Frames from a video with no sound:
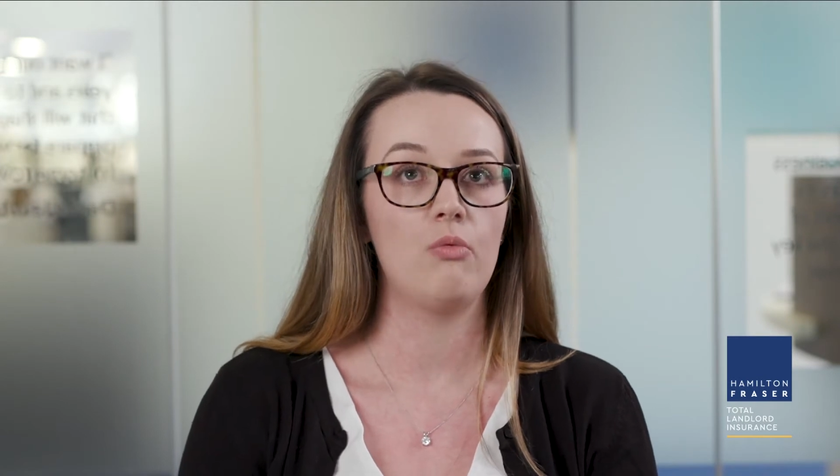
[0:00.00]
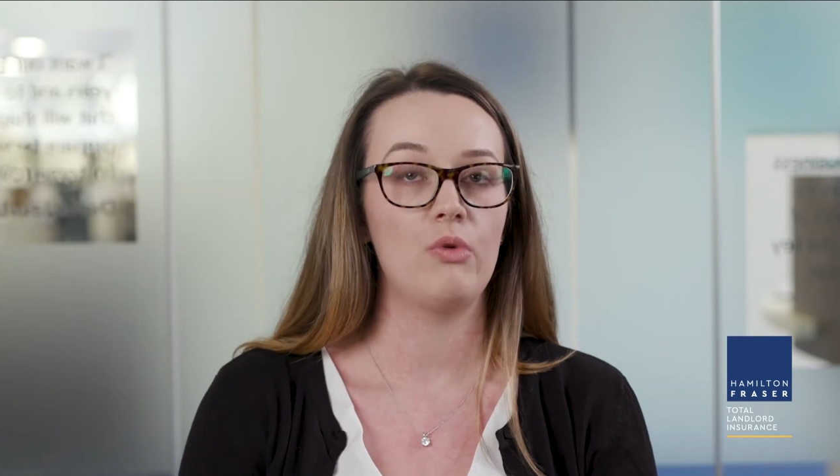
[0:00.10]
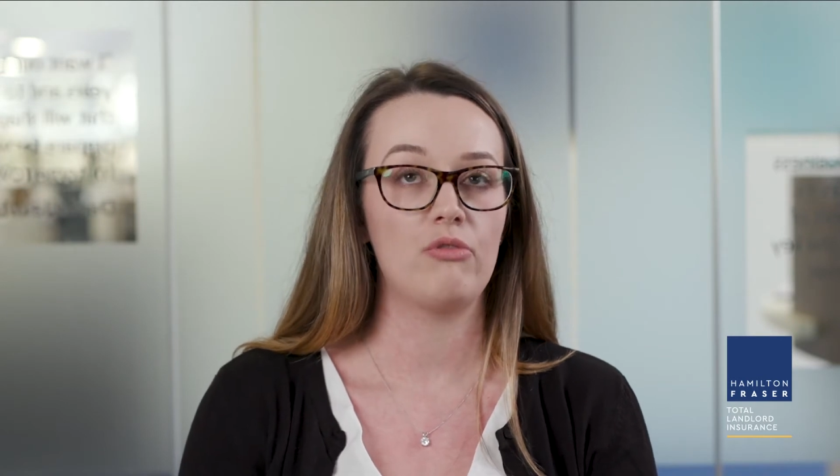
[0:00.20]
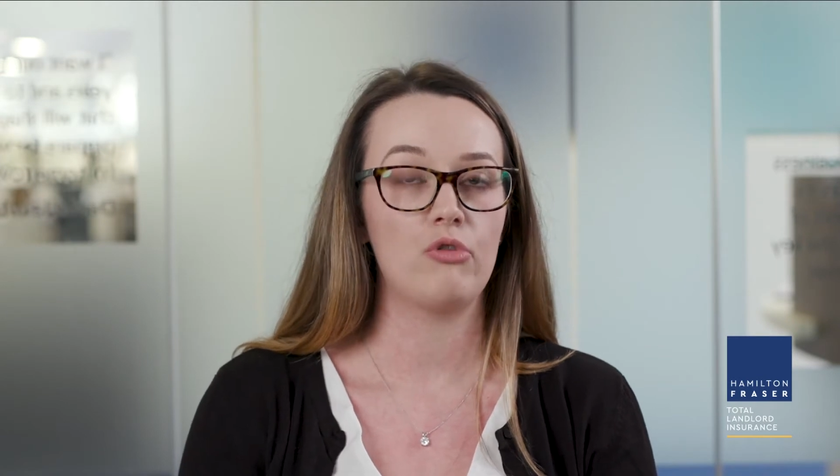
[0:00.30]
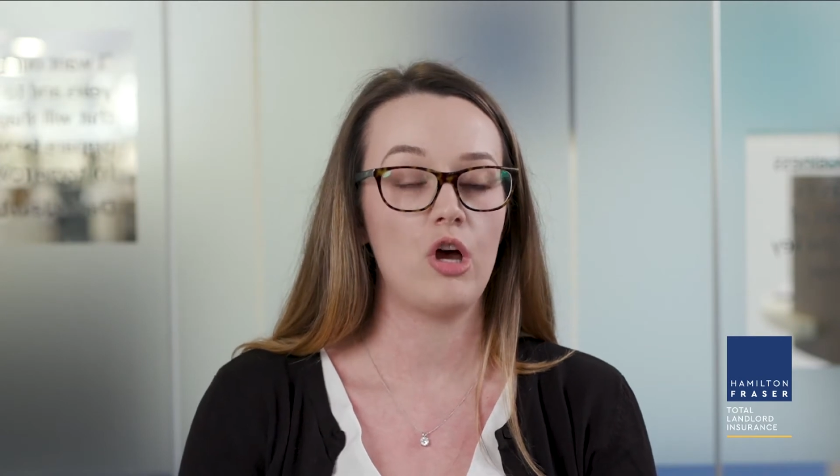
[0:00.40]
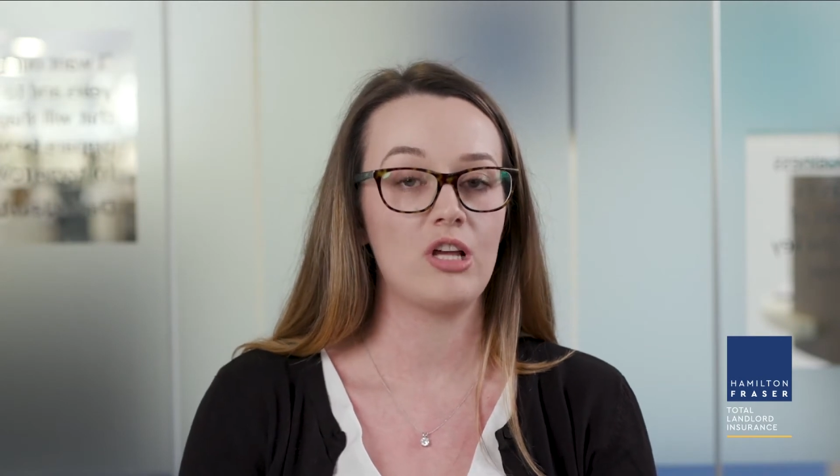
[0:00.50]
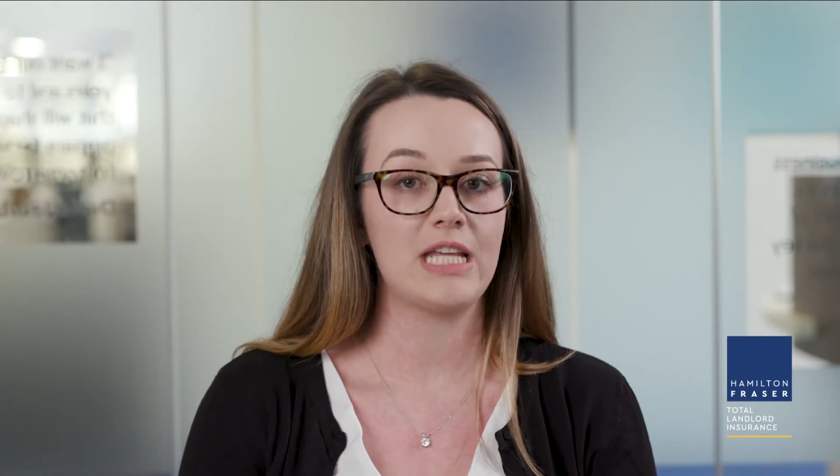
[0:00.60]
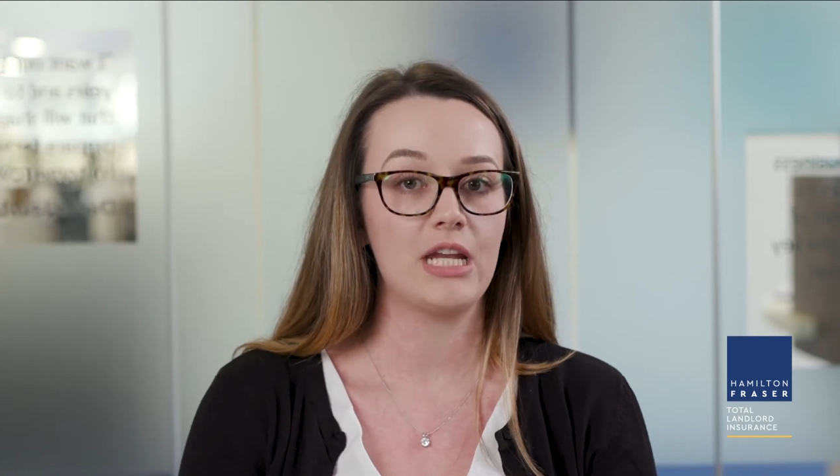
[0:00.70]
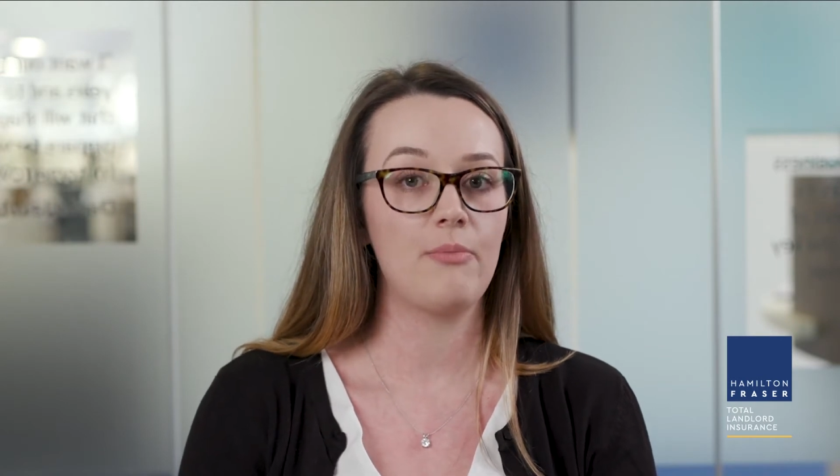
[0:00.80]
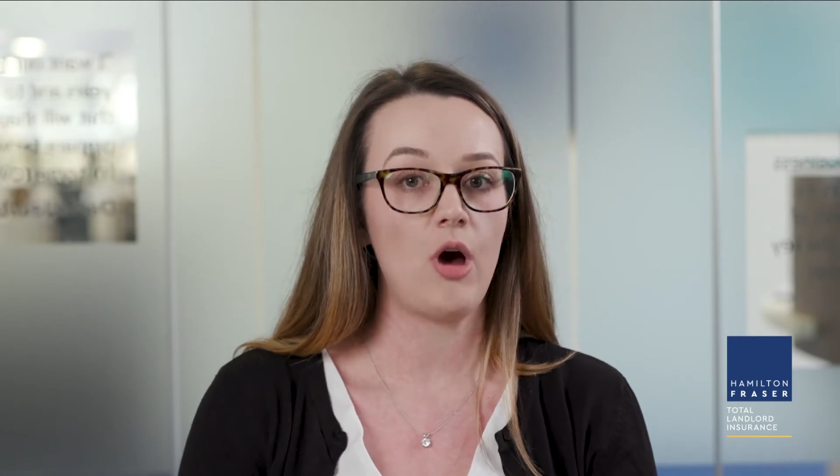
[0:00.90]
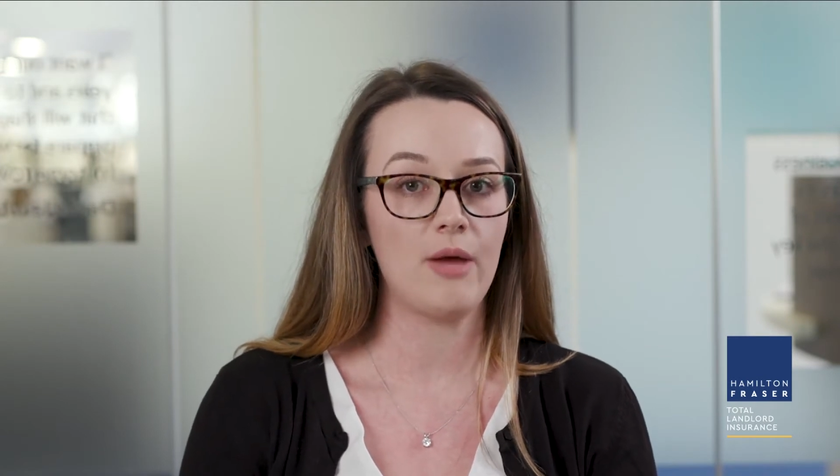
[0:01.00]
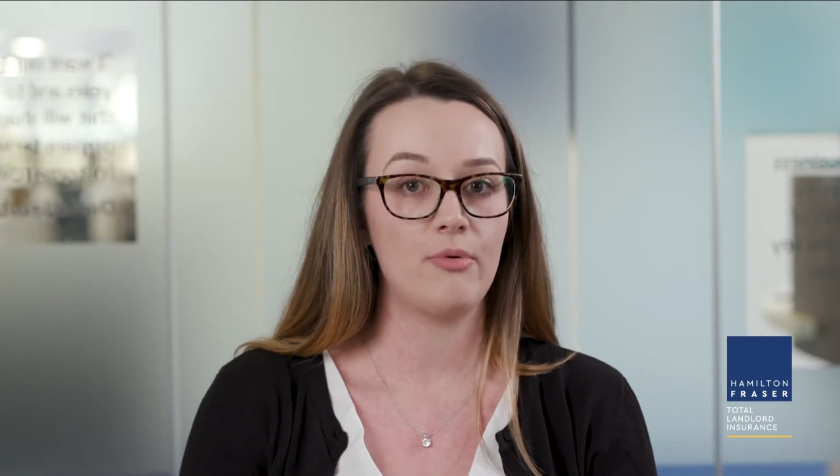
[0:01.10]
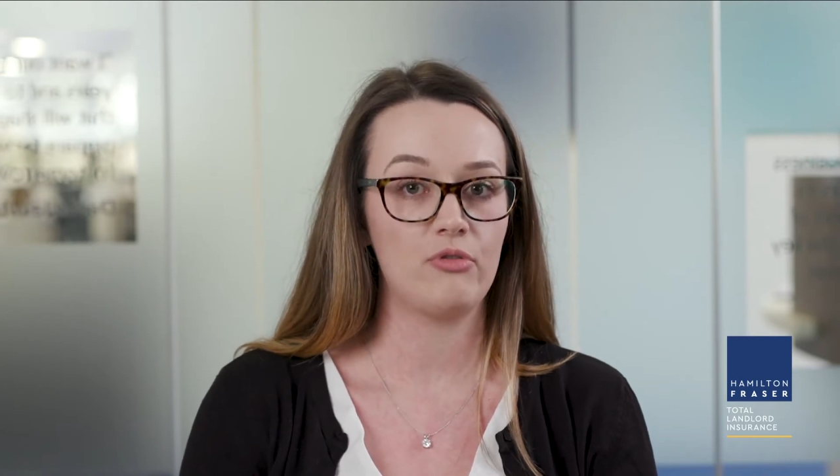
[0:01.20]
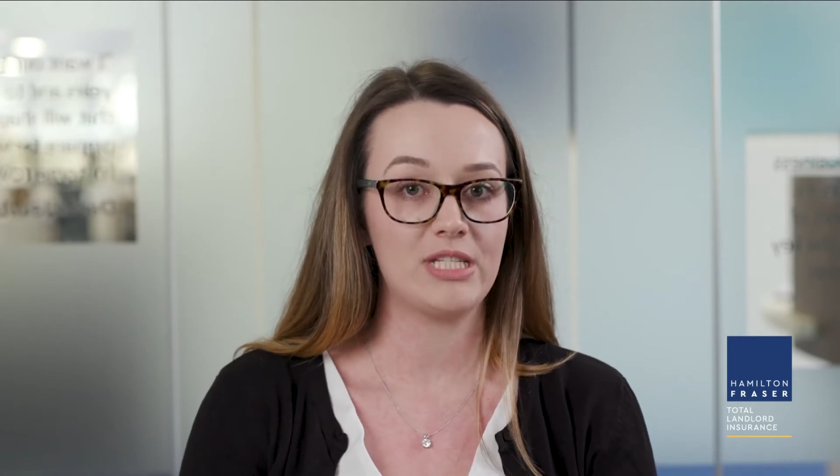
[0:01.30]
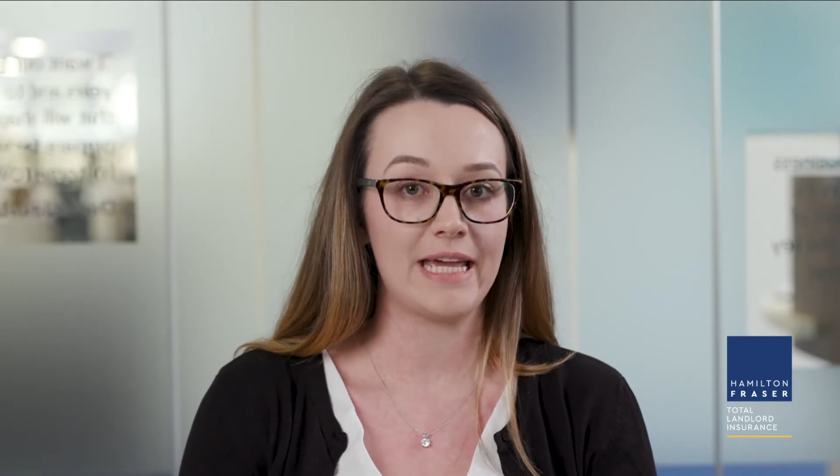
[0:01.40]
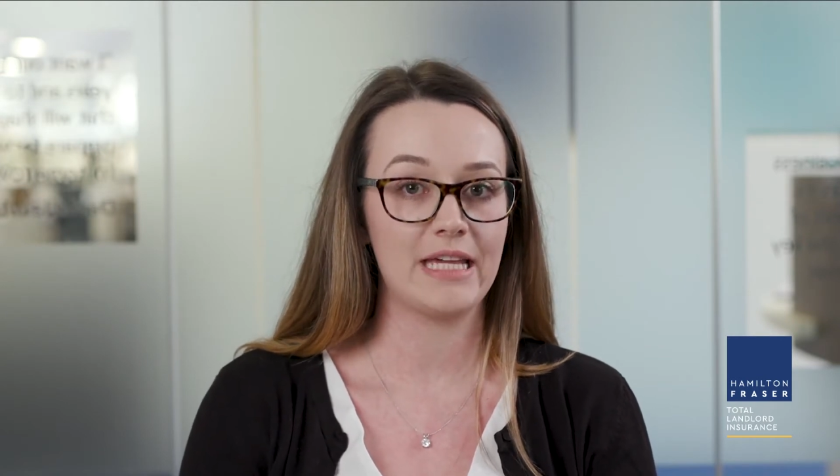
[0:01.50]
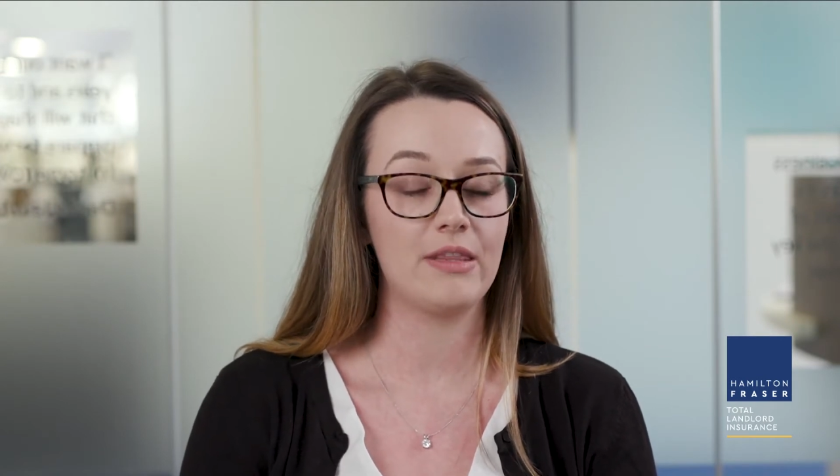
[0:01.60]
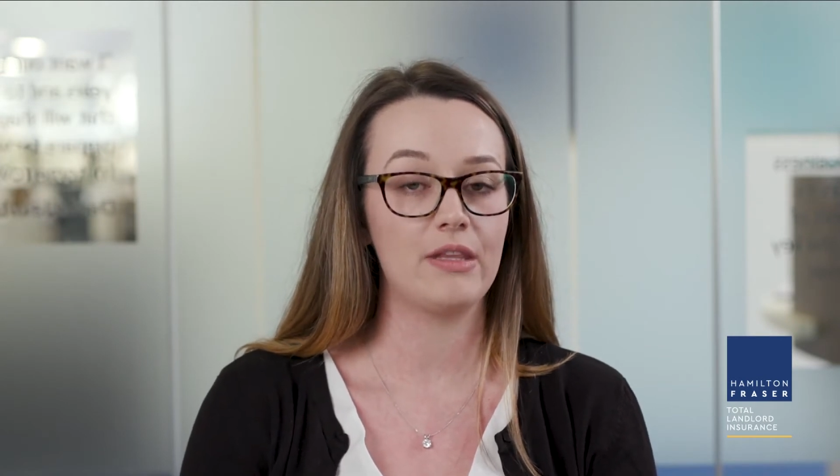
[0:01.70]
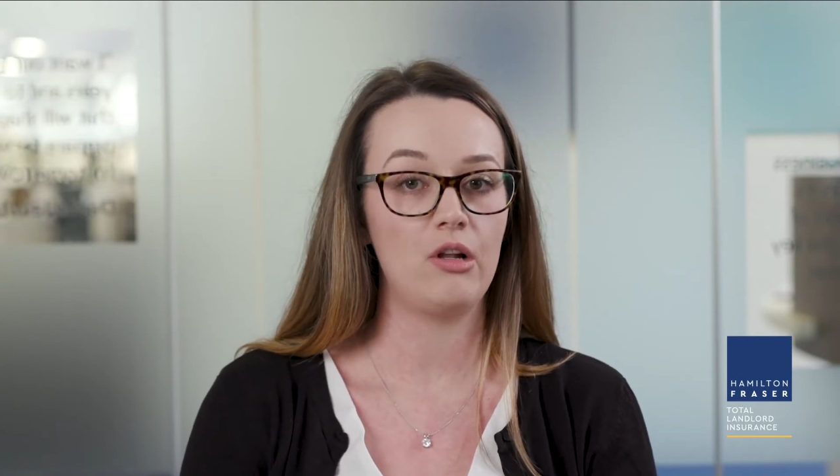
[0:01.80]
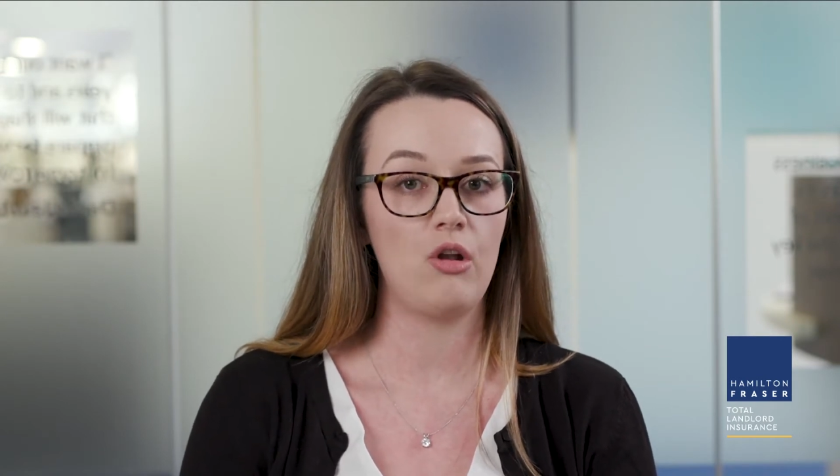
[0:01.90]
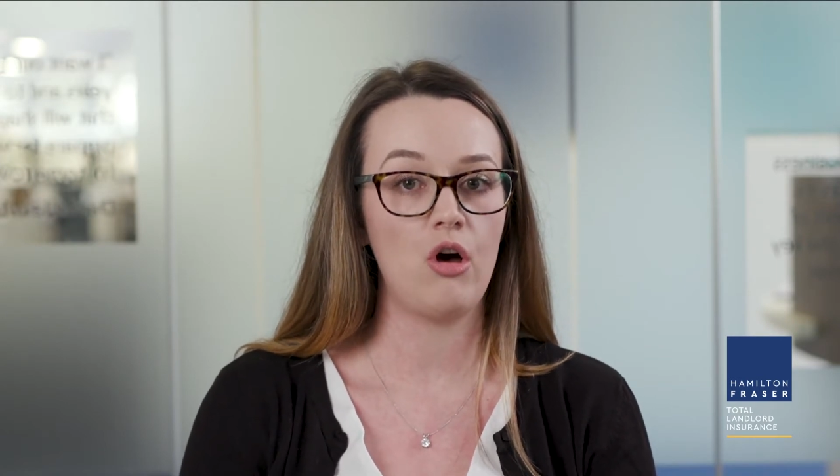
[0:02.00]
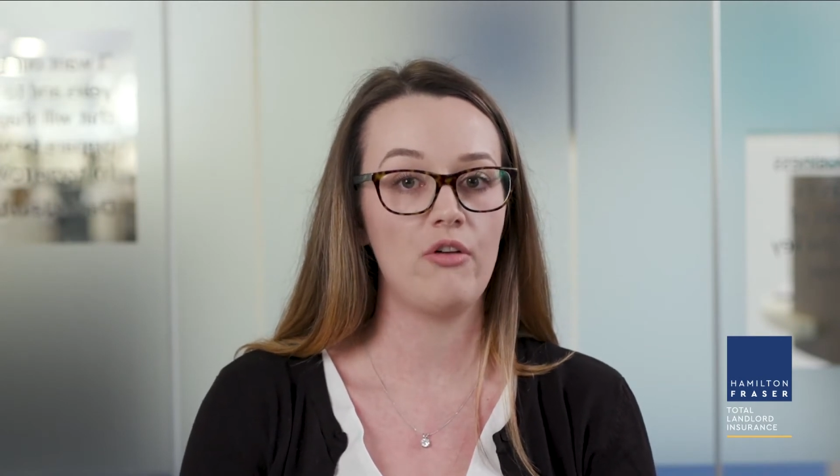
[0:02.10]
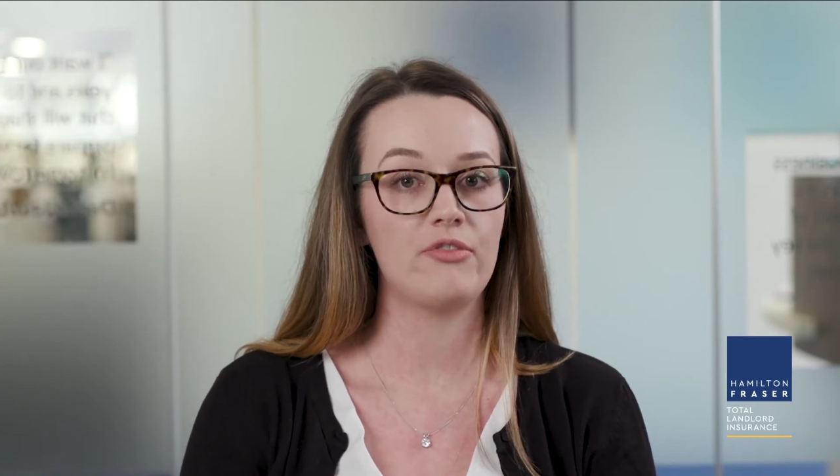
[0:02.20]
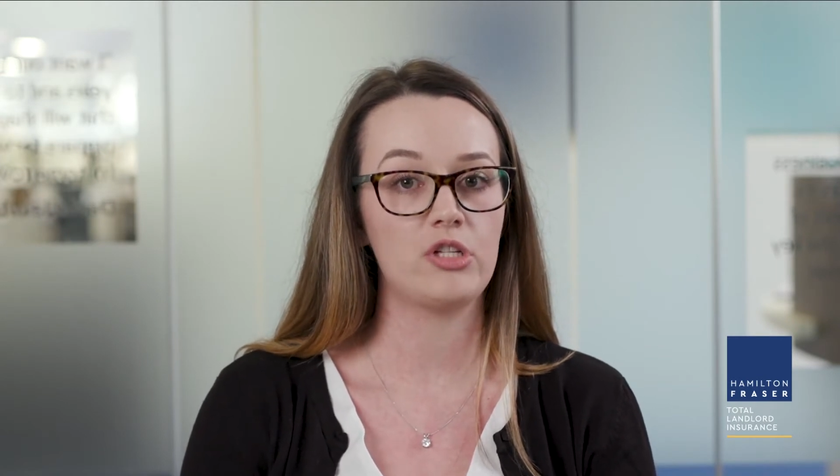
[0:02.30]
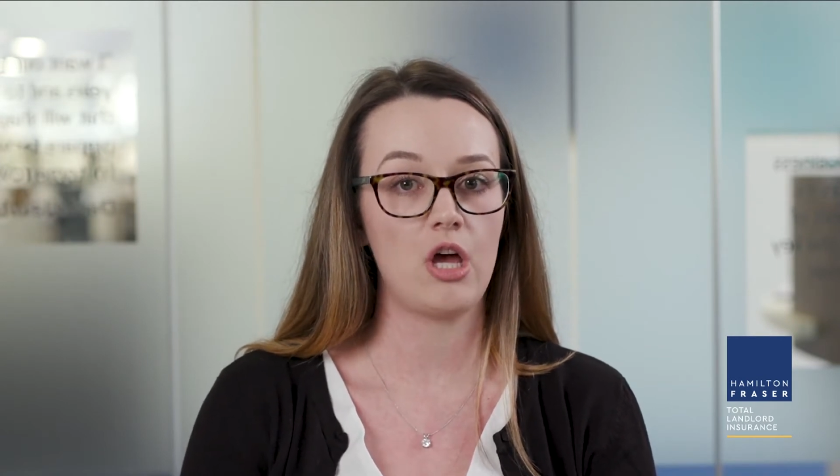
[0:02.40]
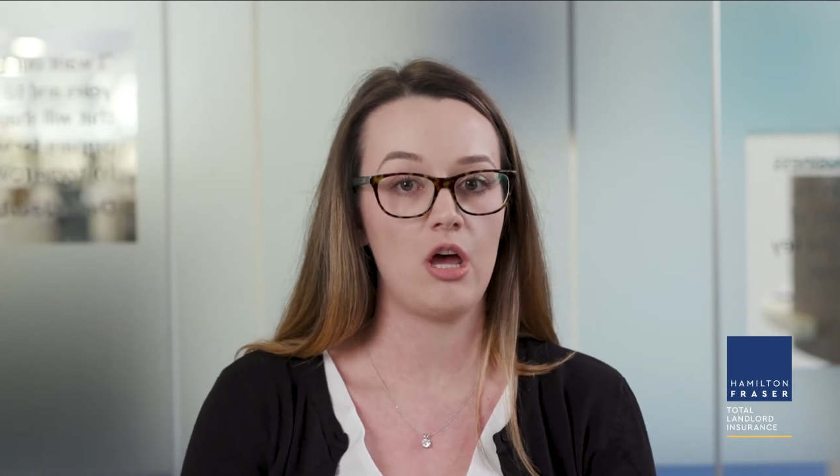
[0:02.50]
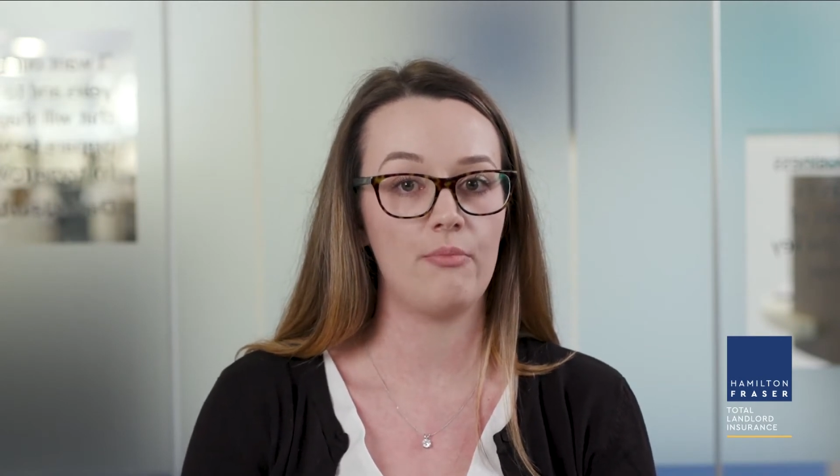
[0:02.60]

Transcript: With regards to any piping or tanking in the loft,